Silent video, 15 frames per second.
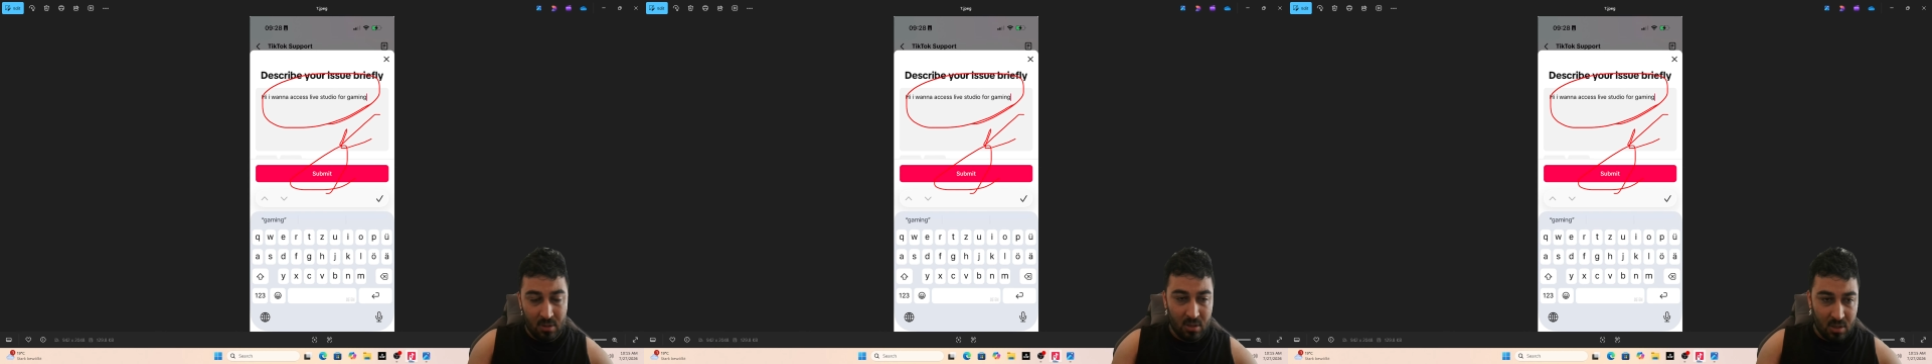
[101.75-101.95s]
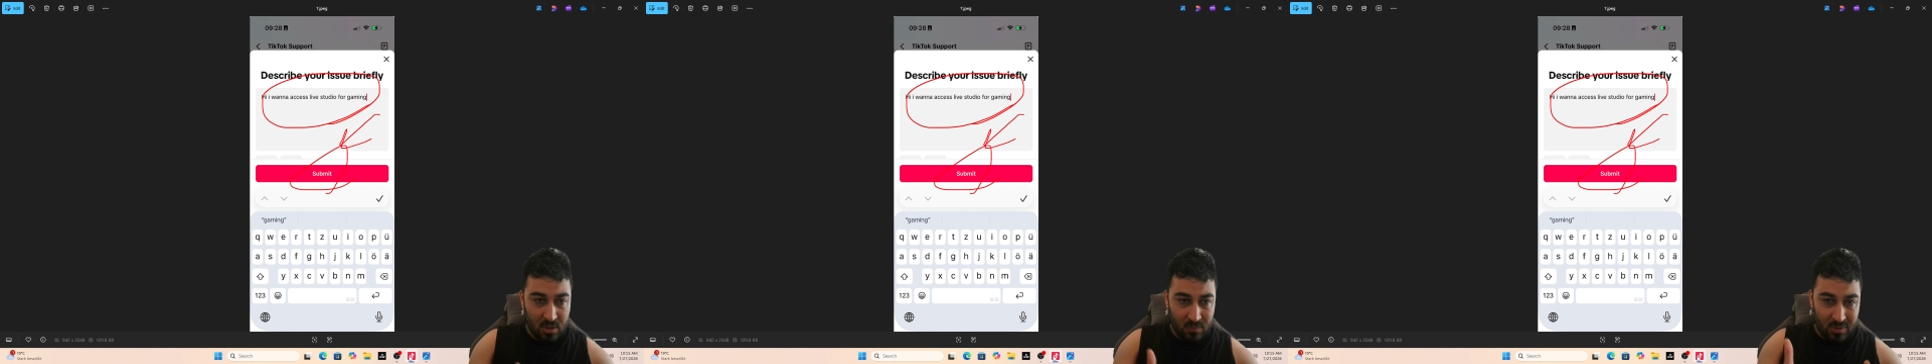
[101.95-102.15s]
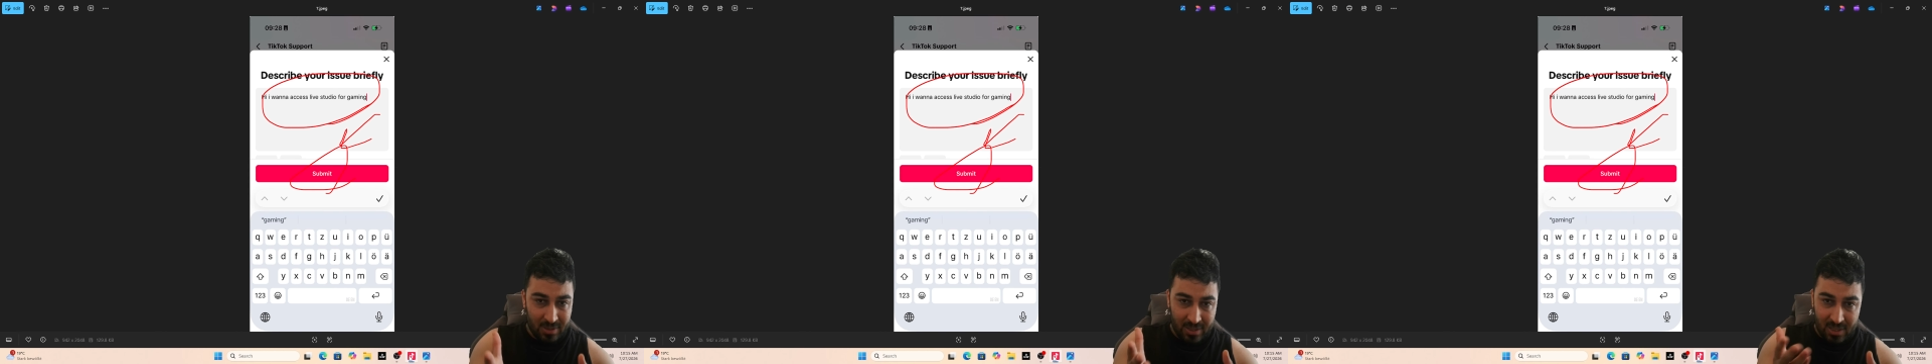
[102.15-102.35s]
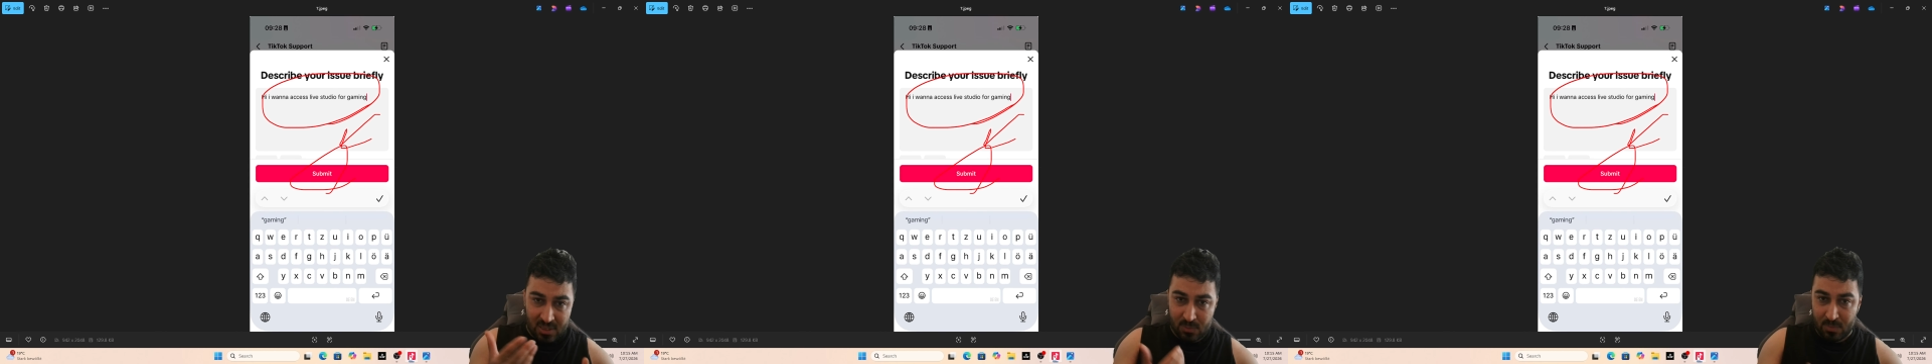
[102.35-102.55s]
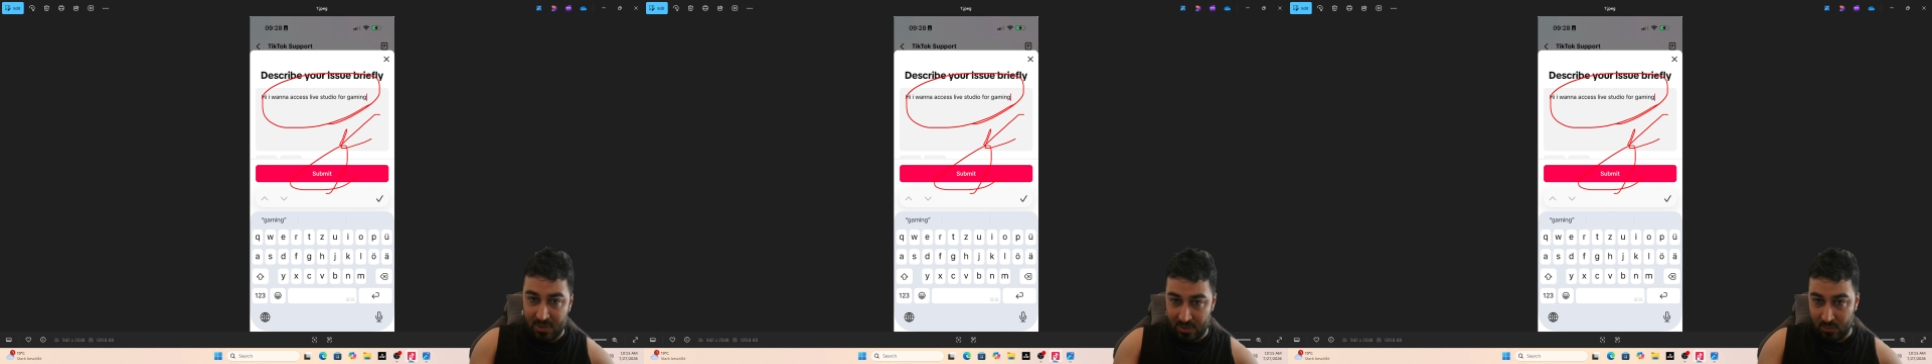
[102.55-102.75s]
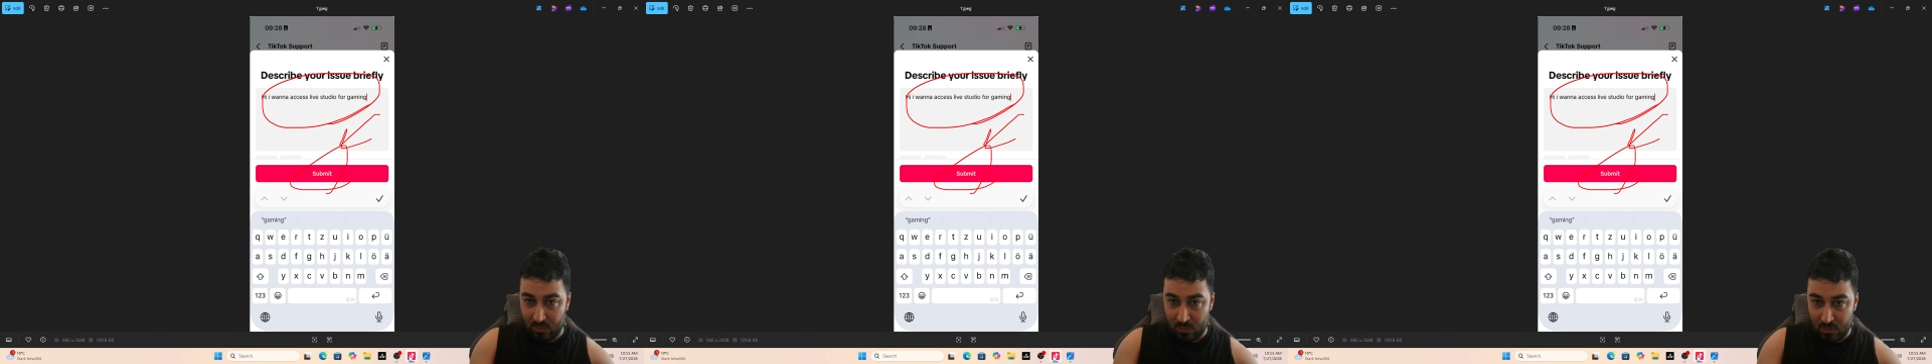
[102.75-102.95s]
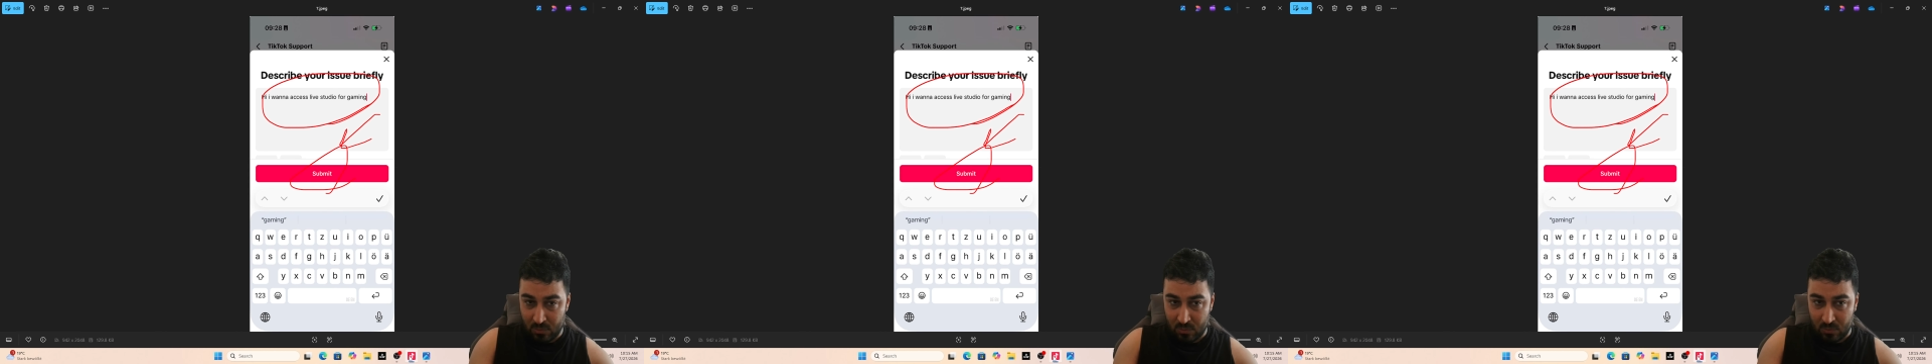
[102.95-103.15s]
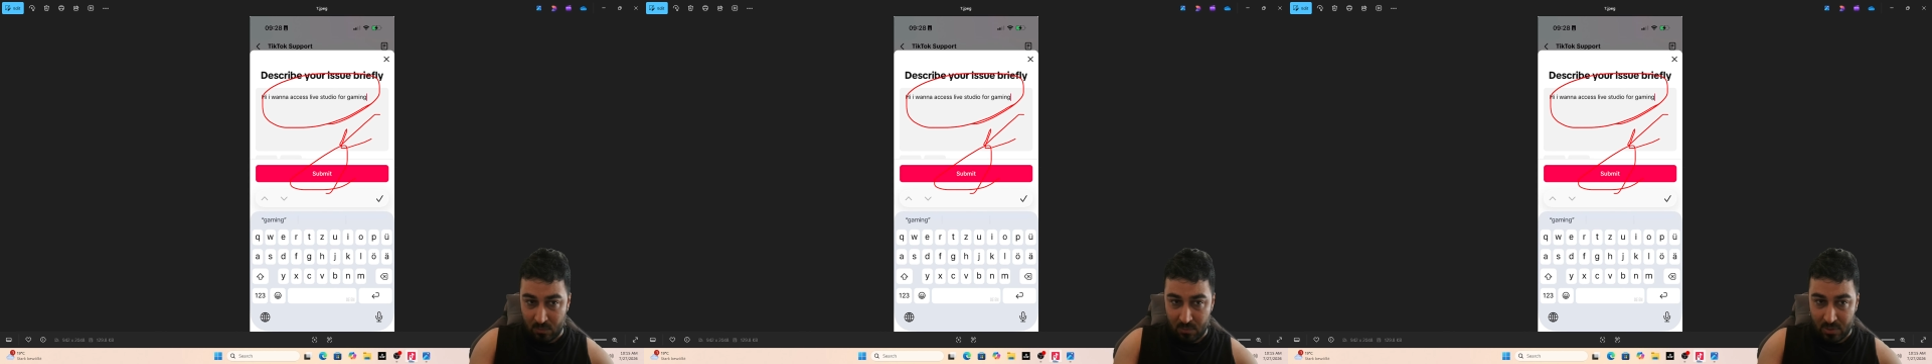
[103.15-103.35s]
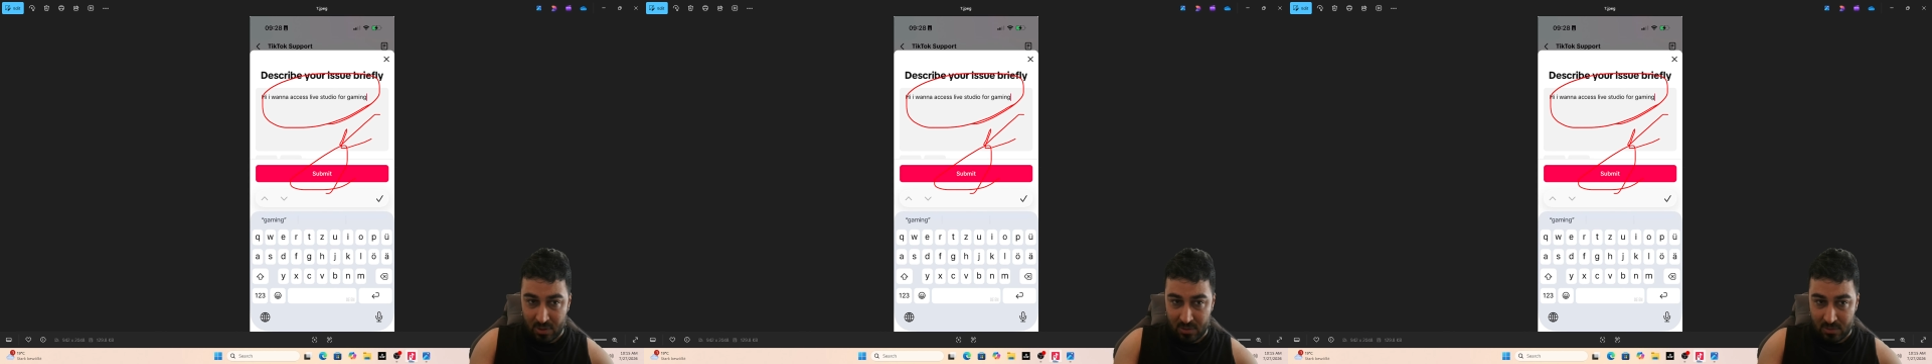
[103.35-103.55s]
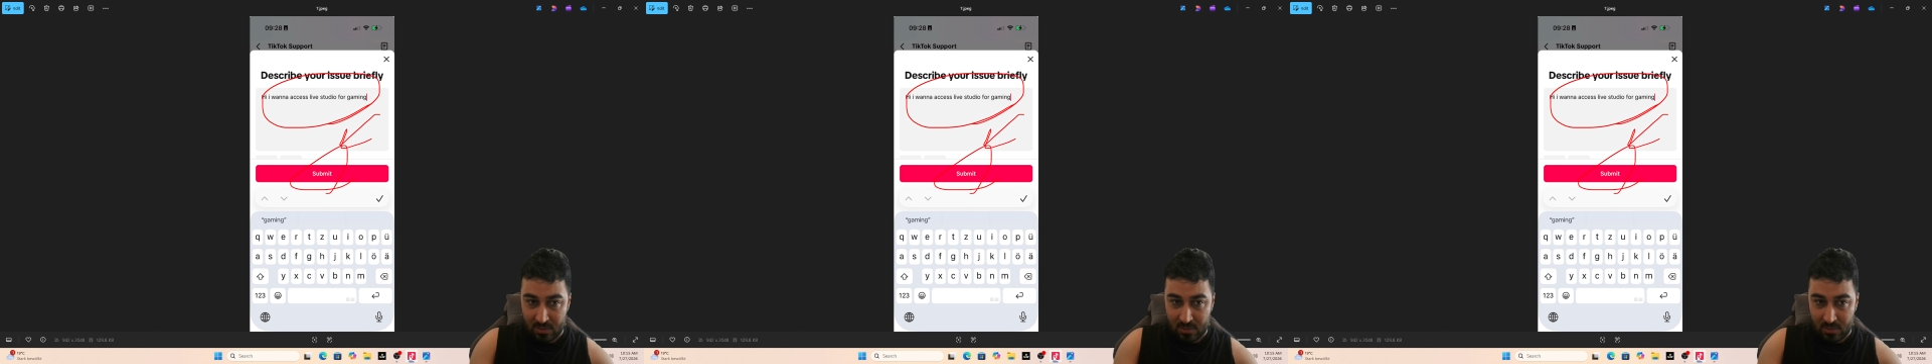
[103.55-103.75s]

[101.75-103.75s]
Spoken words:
I want to explain to you, but